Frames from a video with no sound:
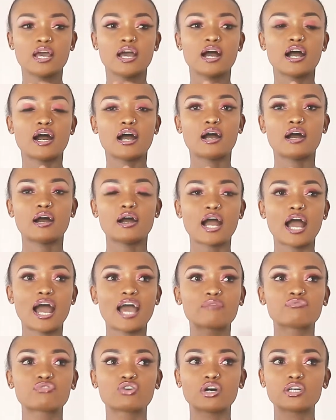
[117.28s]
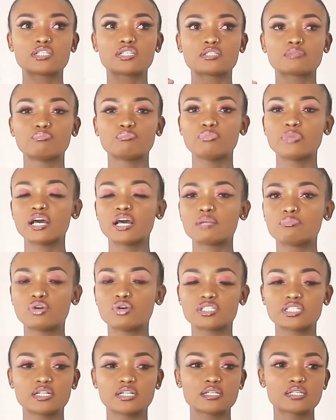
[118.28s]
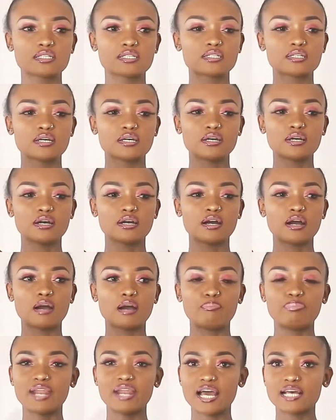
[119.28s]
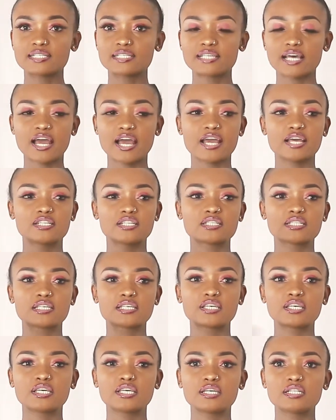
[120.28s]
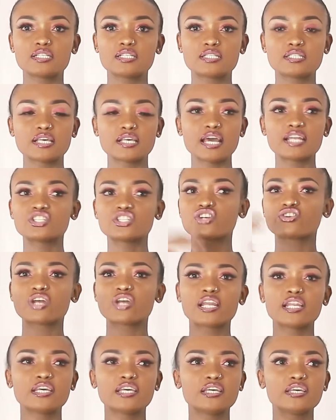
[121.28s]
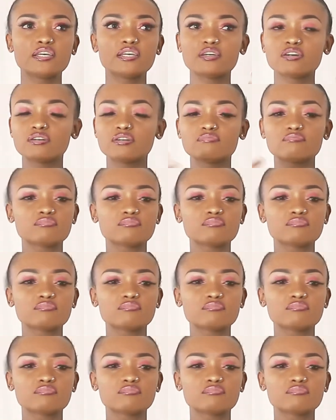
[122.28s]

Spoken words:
I've got male models, plus size, kids, and generally